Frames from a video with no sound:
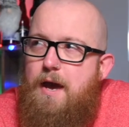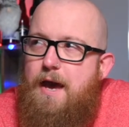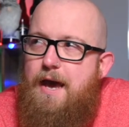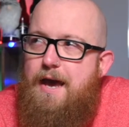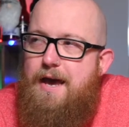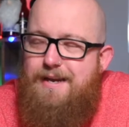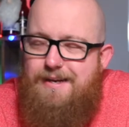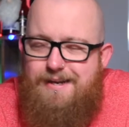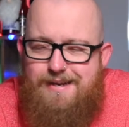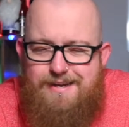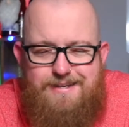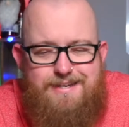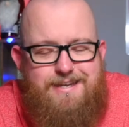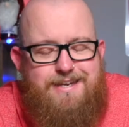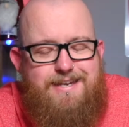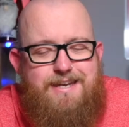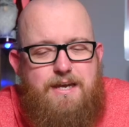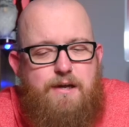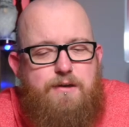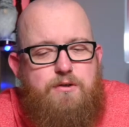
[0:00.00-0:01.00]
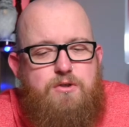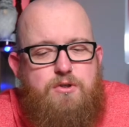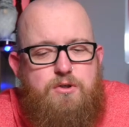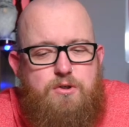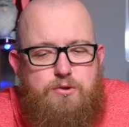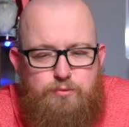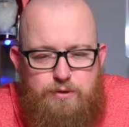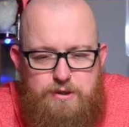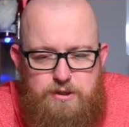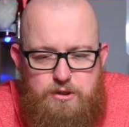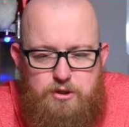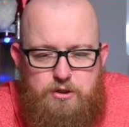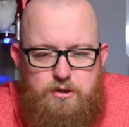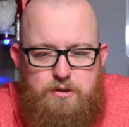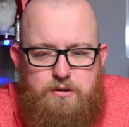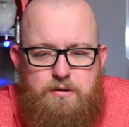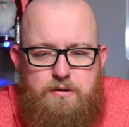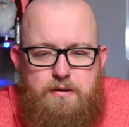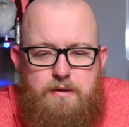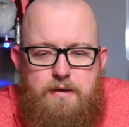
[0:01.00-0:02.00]
headachey,
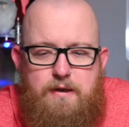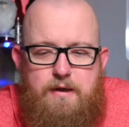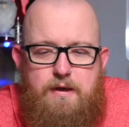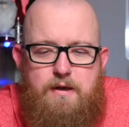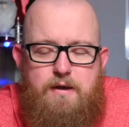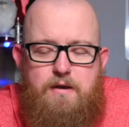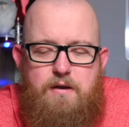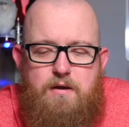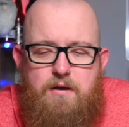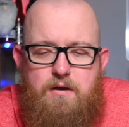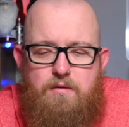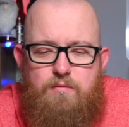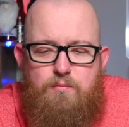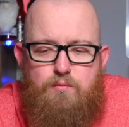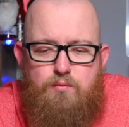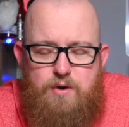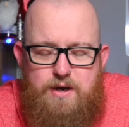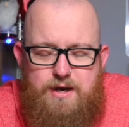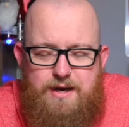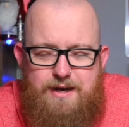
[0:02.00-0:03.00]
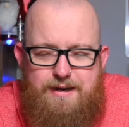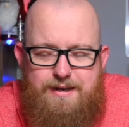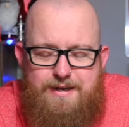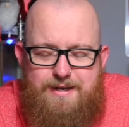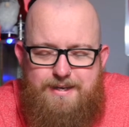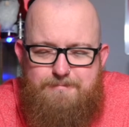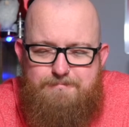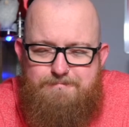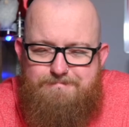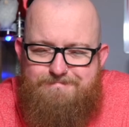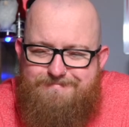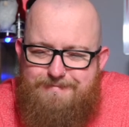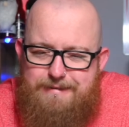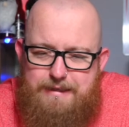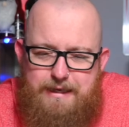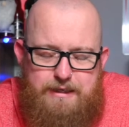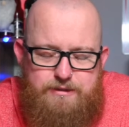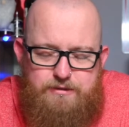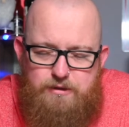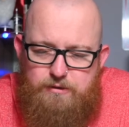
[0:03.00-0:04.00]
astringent, really,
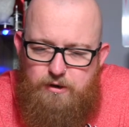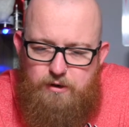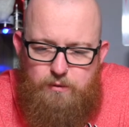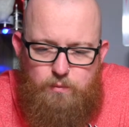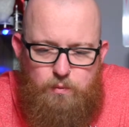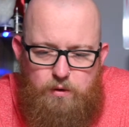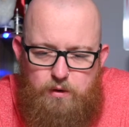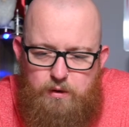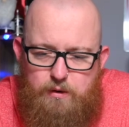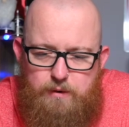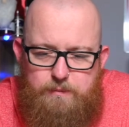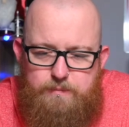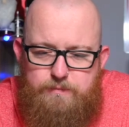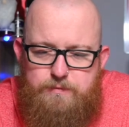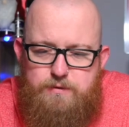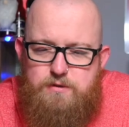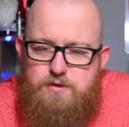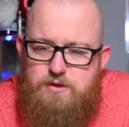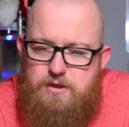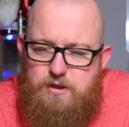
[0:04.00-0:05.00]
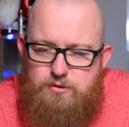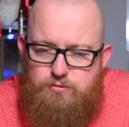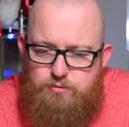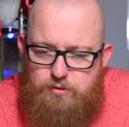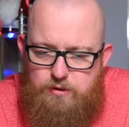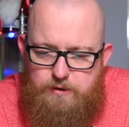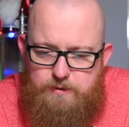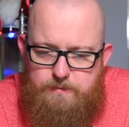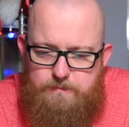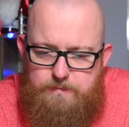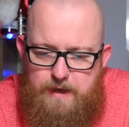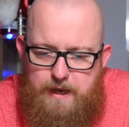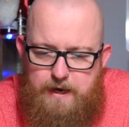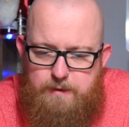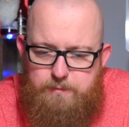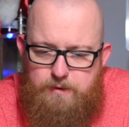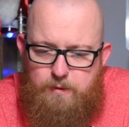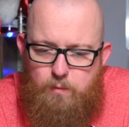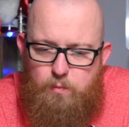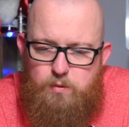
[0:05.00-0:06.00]
I don't know what, Citra
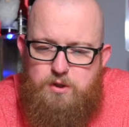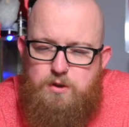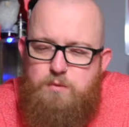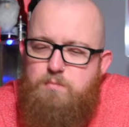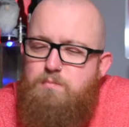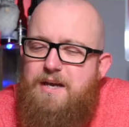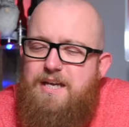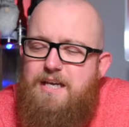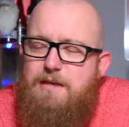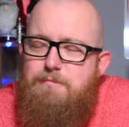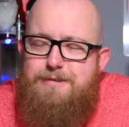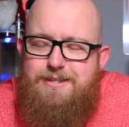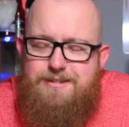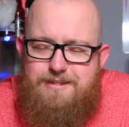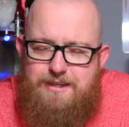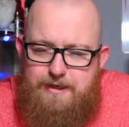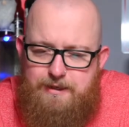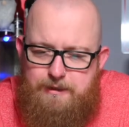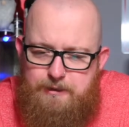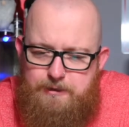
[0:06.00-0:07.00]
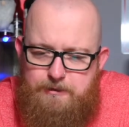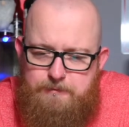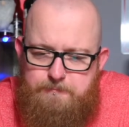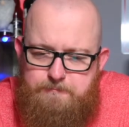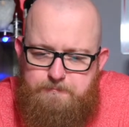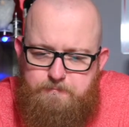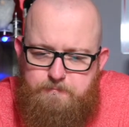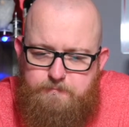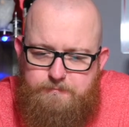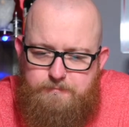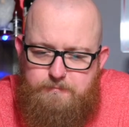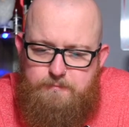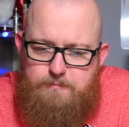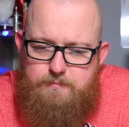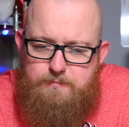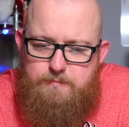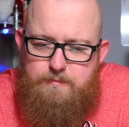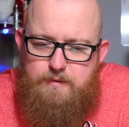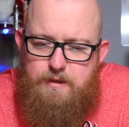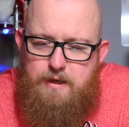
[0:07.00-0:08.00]
element, which is making me think,
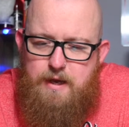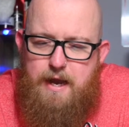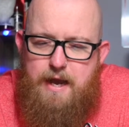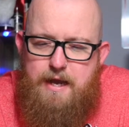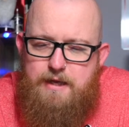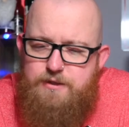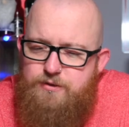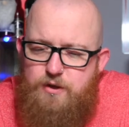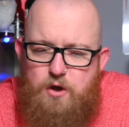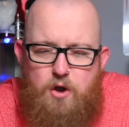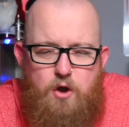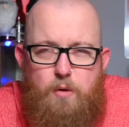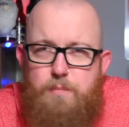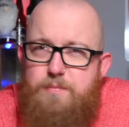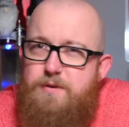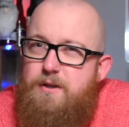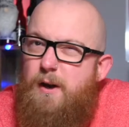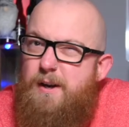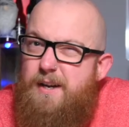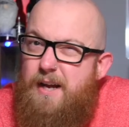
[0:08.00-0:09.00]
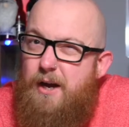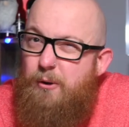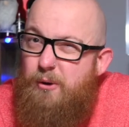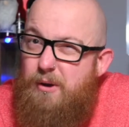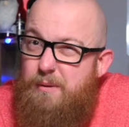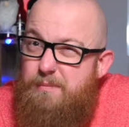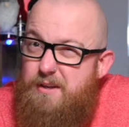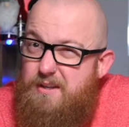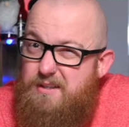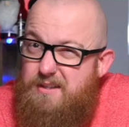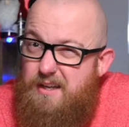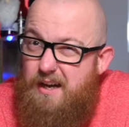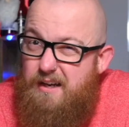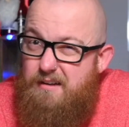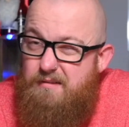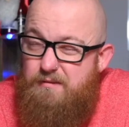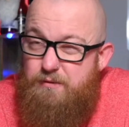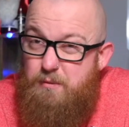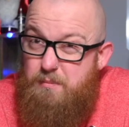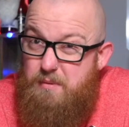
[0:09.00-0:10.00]
has the hop died out in this
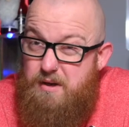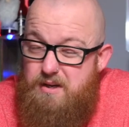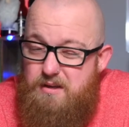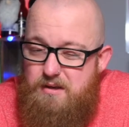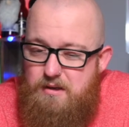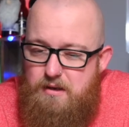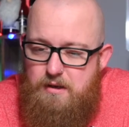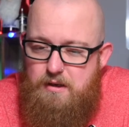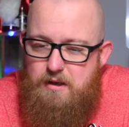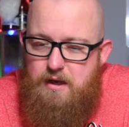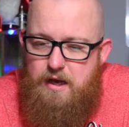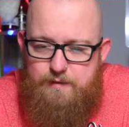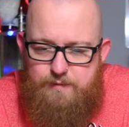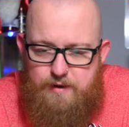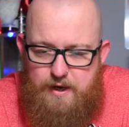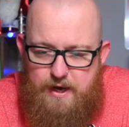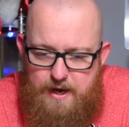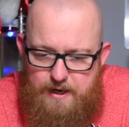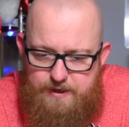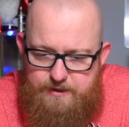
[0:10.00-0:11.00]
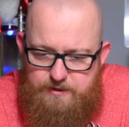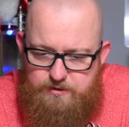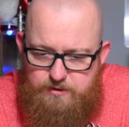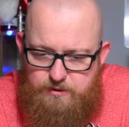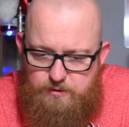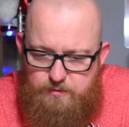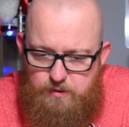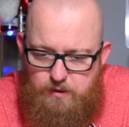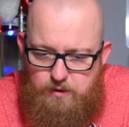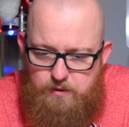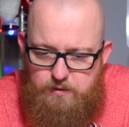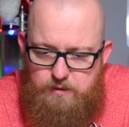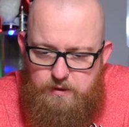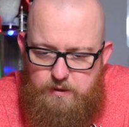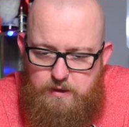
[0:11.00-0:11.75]
can for me? Have I had it too long?